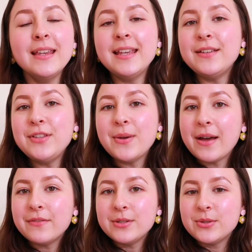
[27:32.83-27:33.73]
If you
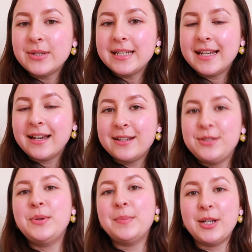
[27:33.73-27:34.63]
have enjoyed it, I
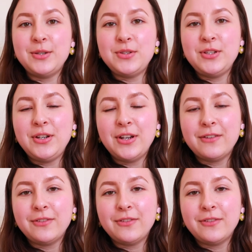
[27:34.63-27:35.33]
do upload studio